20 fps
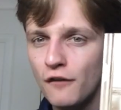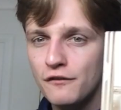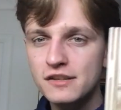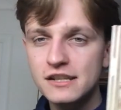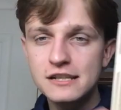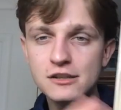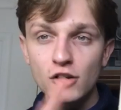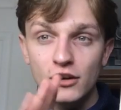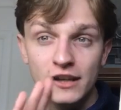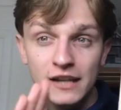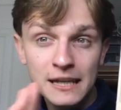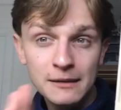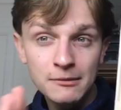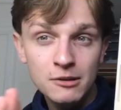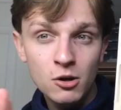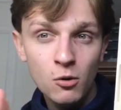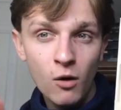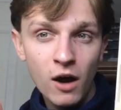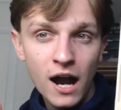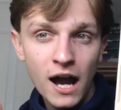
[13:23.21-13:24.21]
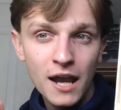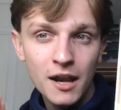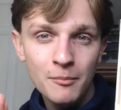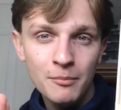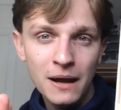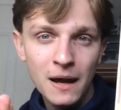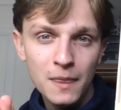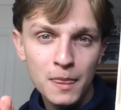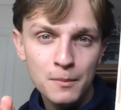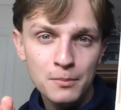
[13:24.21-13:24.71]
Obviously, he's got to keep quiet
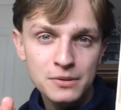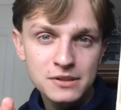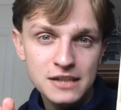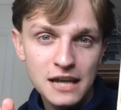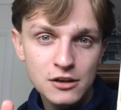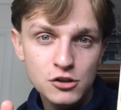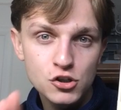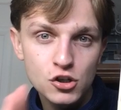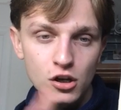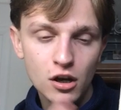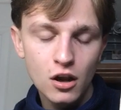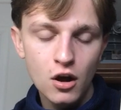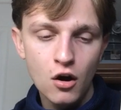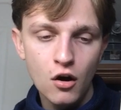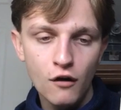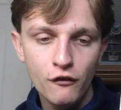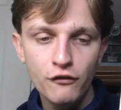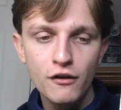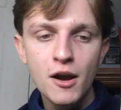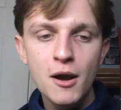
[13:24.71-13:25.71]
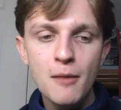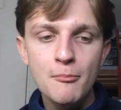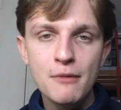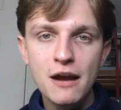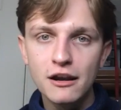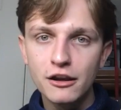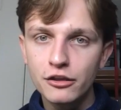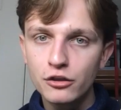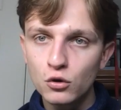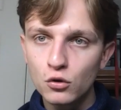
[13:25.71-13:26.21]
about the potential of
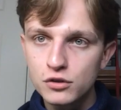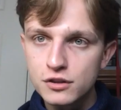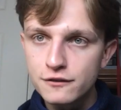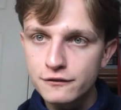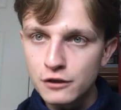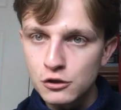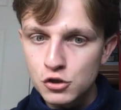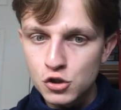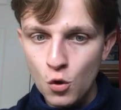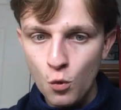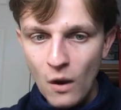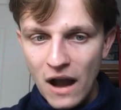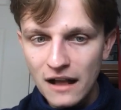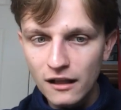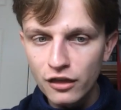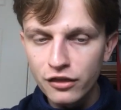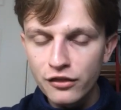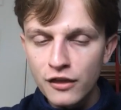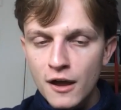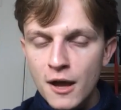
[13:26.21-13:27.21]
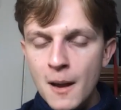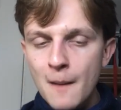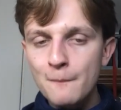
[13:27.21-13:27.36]
Mary Thorne's future wealth,